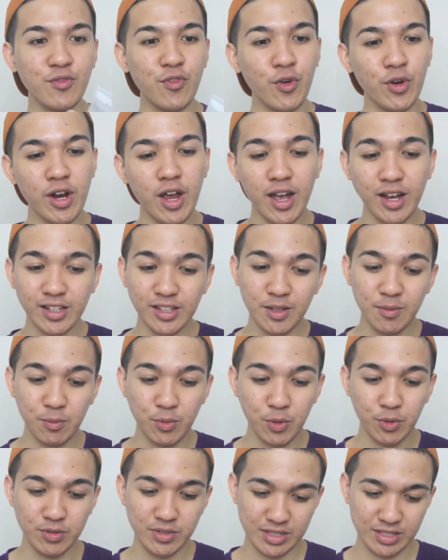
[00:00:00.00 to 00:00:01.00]
for acne
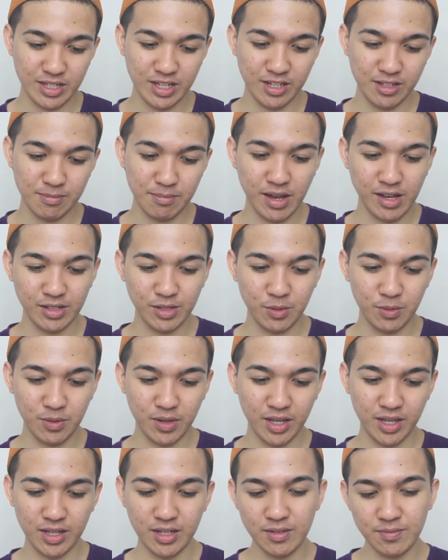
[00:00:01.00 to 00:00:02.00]
prone skin, by the
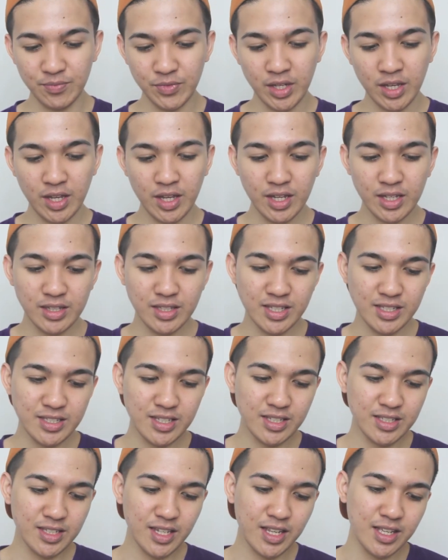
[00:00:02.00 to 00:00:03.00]
way. This
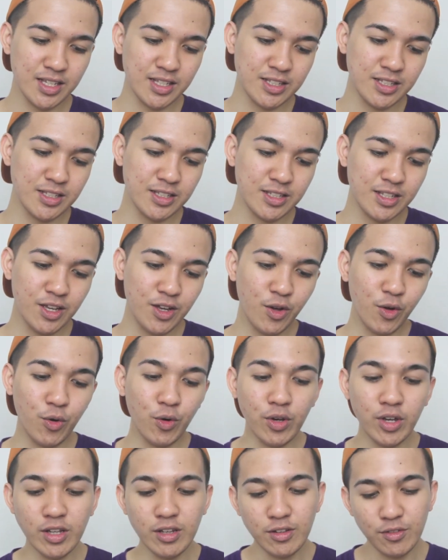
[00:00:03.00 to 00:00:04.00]
is an
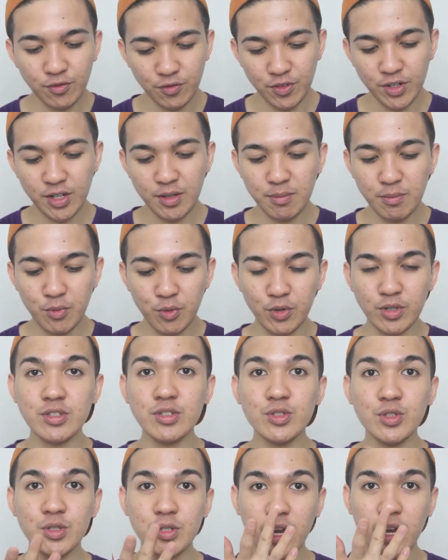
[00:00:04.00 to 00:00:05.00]
oil-free
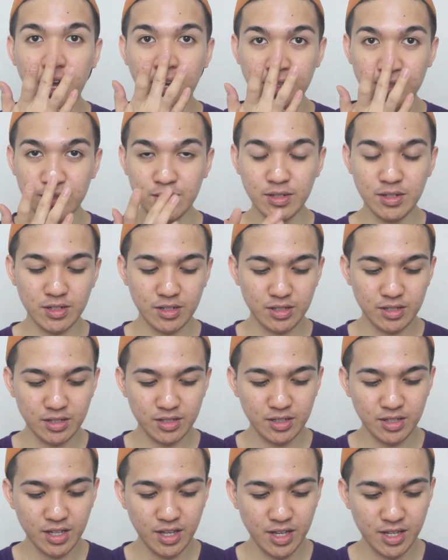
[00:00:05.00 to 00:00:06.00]
moisturizer.
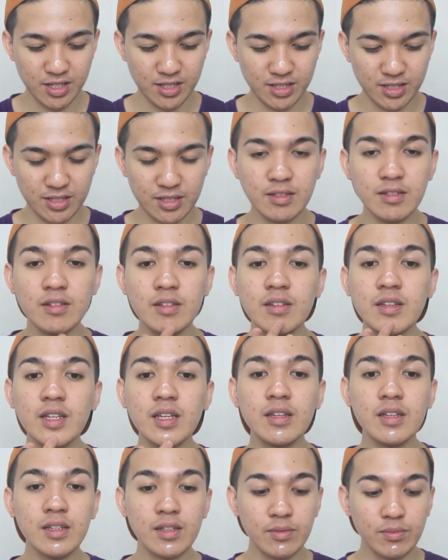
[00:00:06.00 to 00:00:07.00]
Yes.
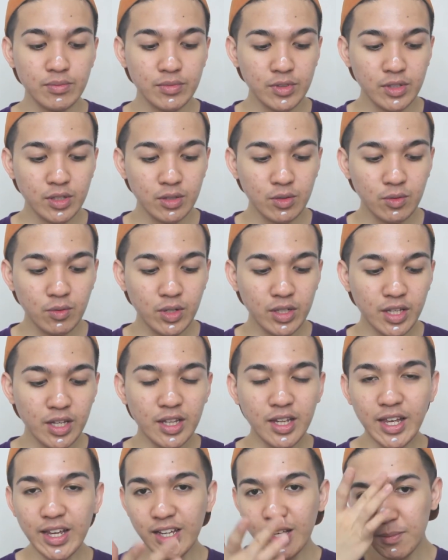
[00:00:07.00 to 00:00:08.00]
What I
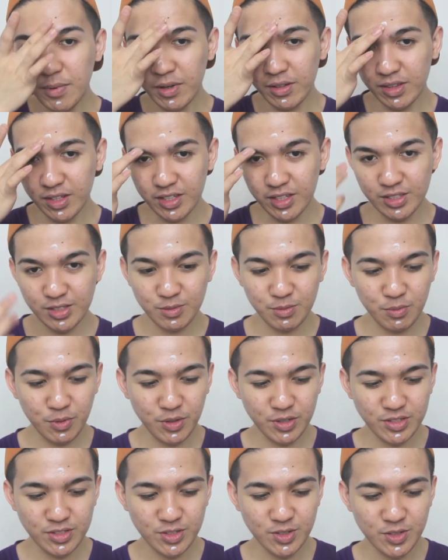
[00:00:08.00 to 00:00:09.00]
like about this
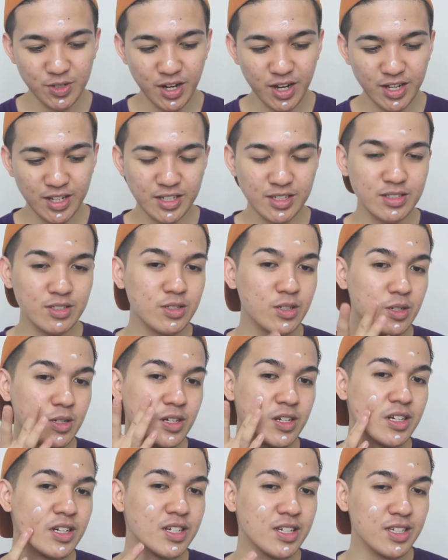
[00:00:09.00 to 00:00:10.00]

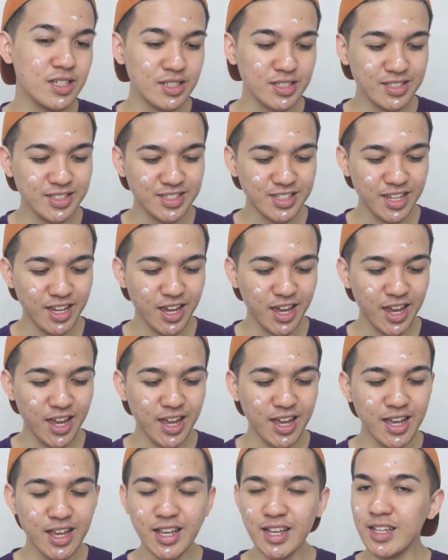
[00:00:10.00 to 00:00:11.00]
moisturizer is
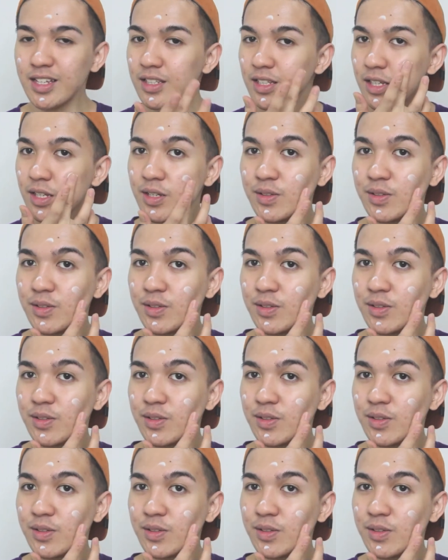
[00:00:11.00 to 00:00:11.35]
that